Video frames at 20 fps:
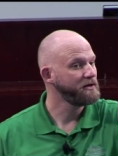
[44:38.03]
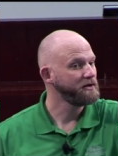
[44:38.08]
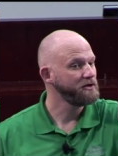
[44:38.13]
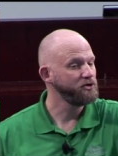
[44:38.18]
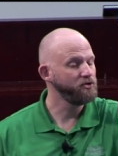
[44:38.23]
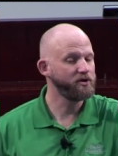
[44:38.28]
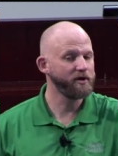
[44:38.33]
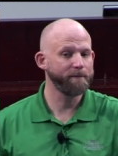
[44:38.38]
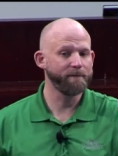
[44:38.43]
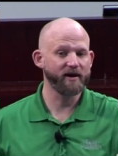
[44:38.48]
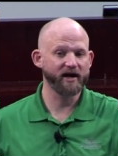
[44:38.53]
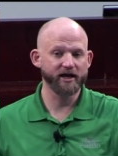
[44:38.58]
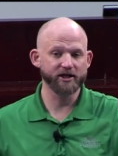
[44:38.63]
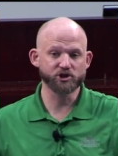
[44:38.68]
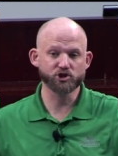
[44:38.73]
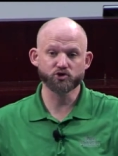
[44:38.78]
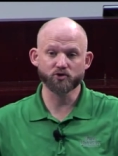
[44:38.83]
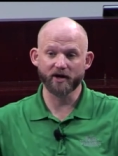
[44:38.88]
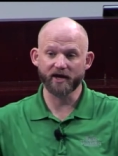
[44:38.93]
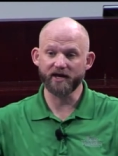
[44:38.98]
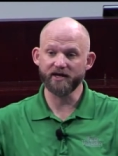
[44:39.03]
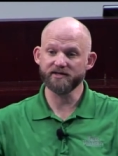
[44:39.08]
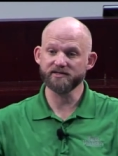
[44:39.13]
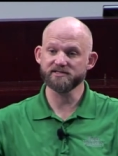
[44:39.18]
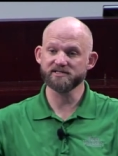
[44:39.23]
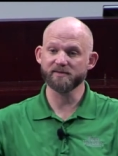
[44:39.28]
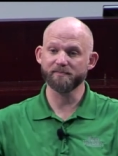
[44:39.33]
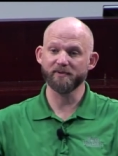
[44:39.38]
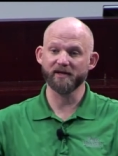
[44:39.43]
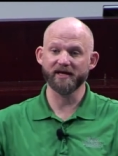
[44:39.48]
You can buy
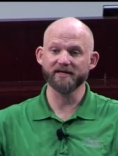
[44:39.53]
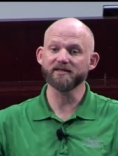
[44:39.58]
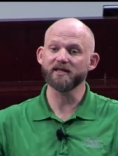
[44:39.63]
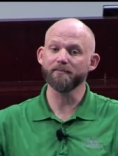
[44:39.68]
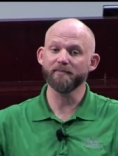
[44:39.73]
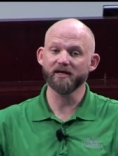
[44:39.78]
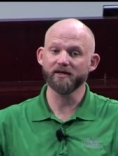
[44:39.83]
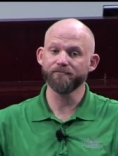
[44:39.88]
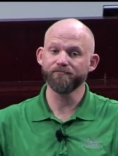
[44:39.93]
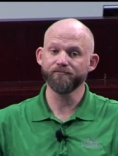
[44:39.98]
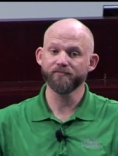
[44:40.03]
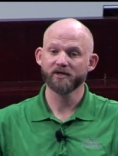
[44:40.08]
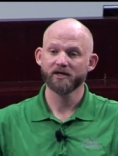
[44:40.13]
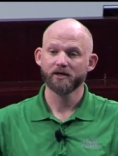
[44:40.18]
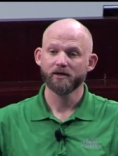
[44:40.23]
trays to plant them in,